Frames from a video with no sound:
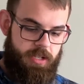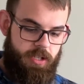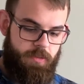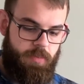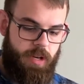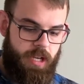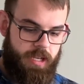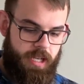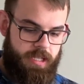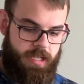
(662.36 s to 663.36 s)
do you bring
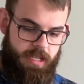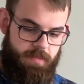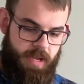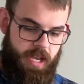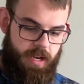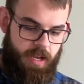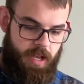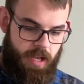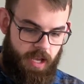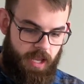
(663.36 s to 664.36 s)
against this man?"
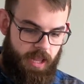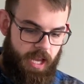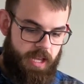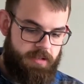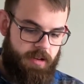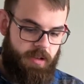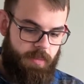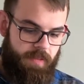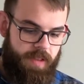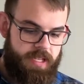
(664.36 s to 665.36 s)
They answered him,
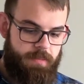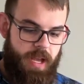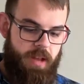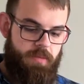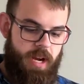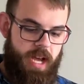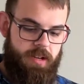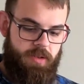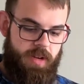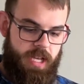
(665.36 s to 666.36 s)
"If this man were not
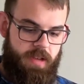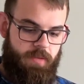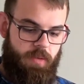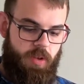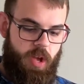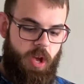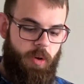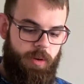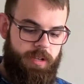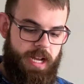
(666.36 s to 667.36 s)
doing evil,
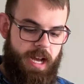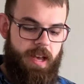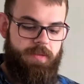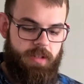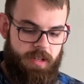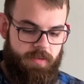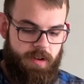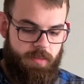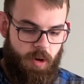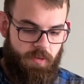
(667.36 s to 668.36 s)
we would not have delivered
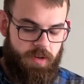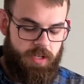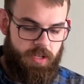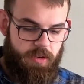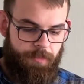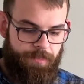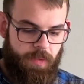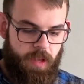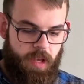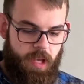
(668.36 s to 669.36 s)
him over to you."
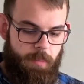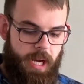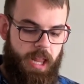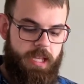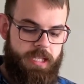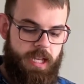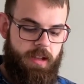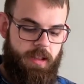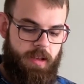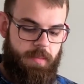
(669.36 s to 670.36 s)
Pilate said to
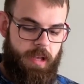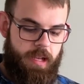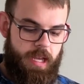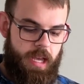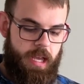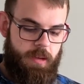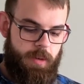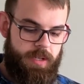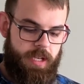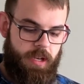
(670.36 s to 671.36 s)
them, "Take him
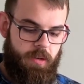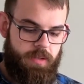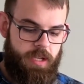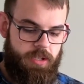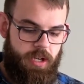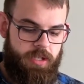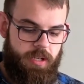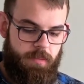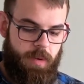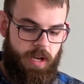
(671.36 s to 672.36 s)
yourselves and judge
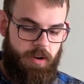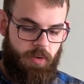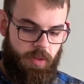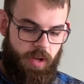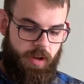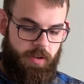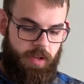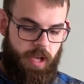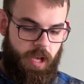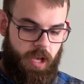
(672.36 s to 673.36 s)
him by your own law."
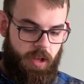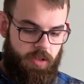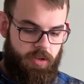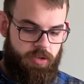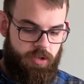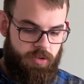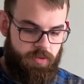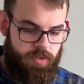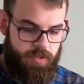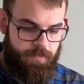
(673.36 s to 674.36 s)
The
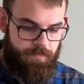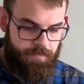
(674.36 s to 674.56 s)
Jews